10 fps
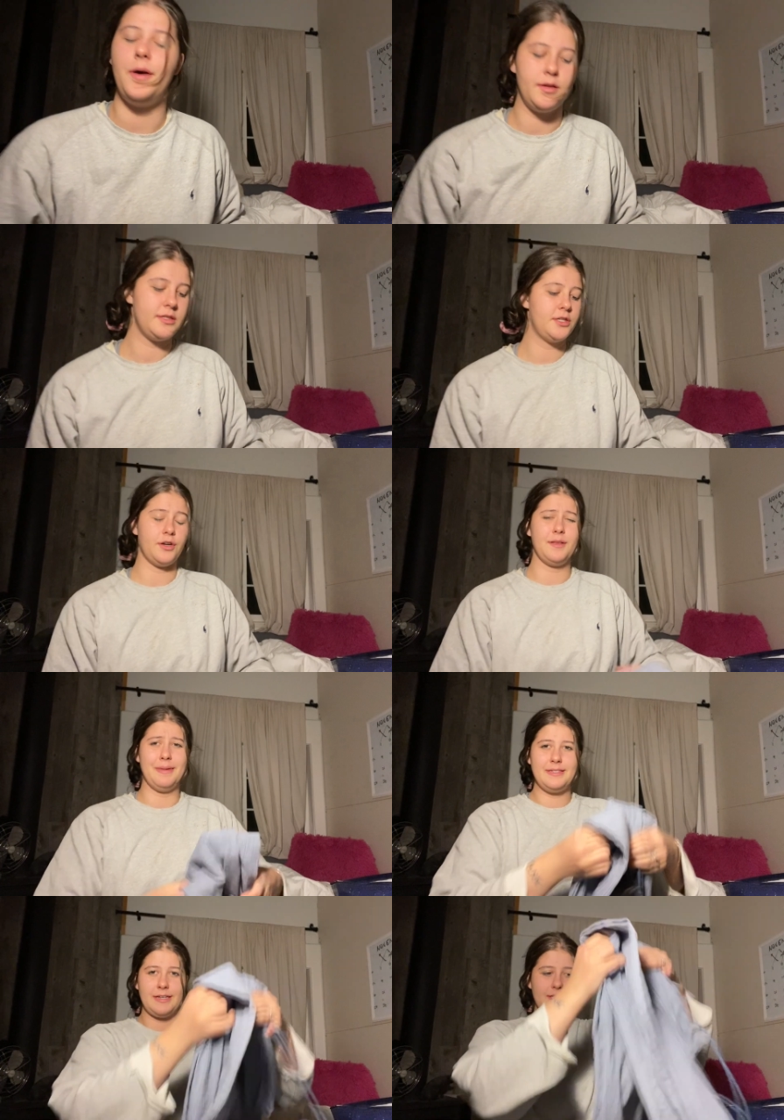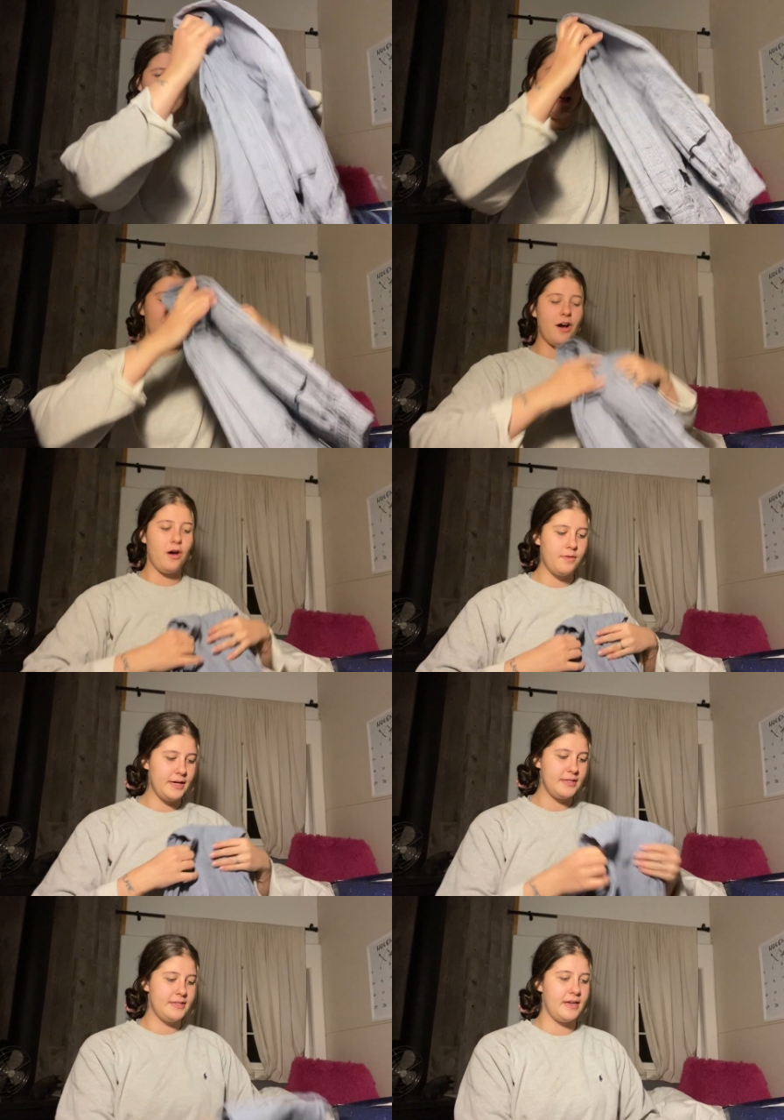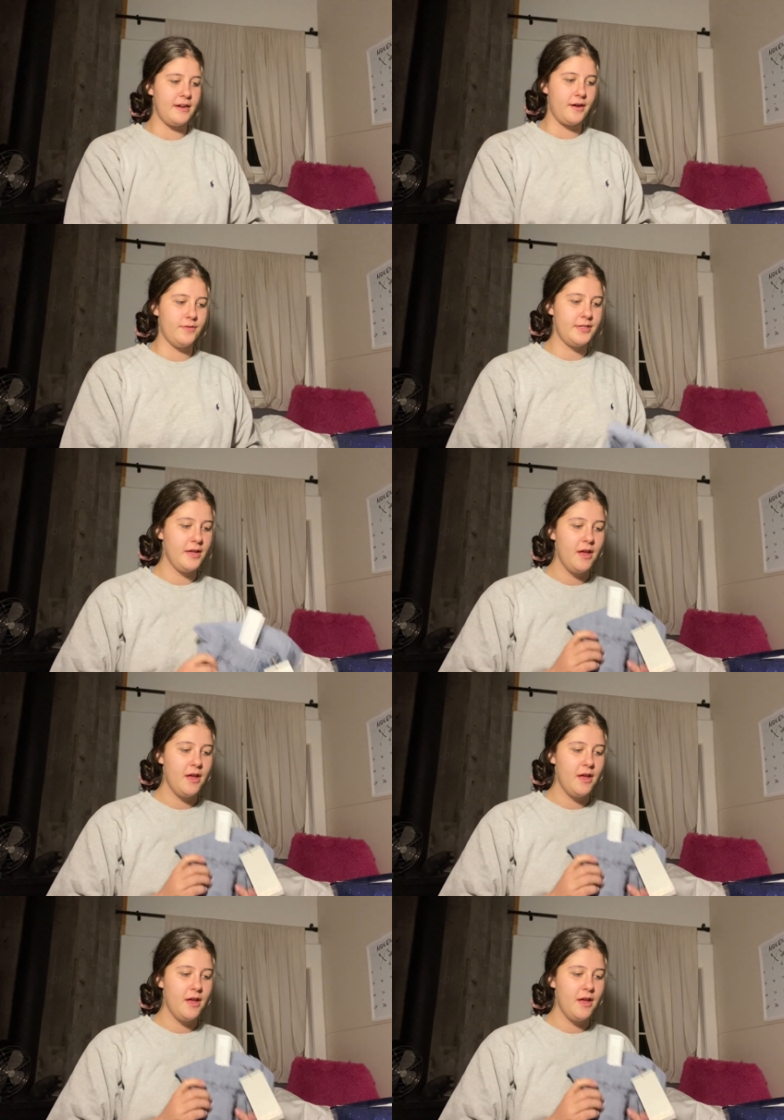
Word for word: I'll start them at 60. I always send out